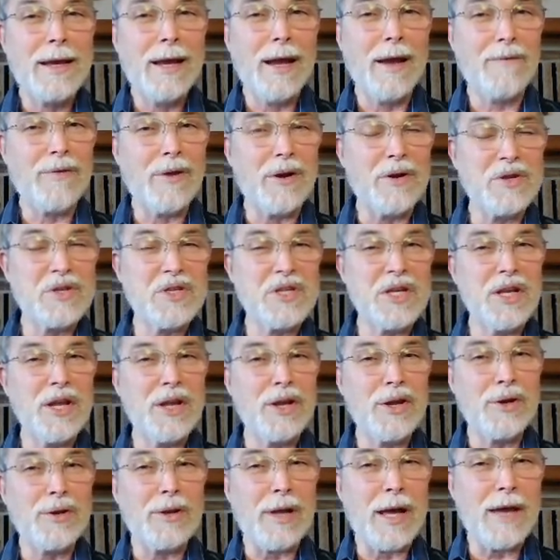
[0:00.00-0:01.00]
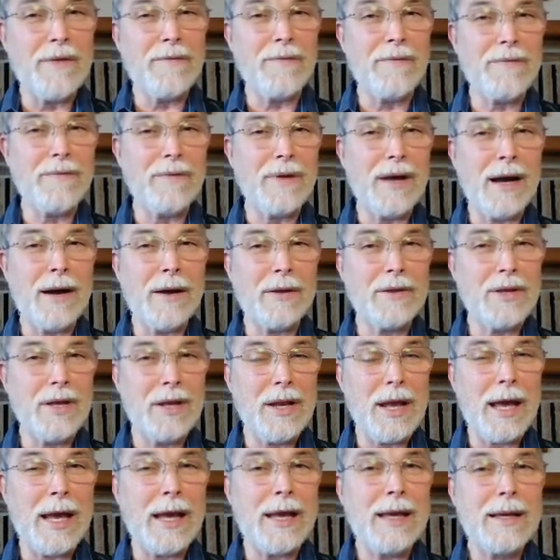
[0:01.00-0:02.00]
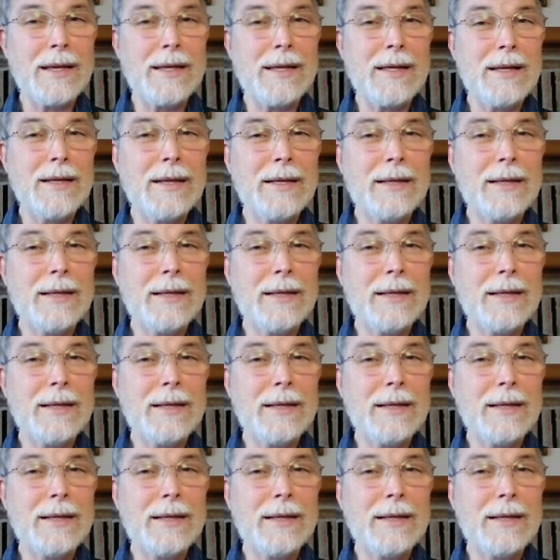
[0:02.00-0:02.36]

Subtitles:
If there's sin in your life today,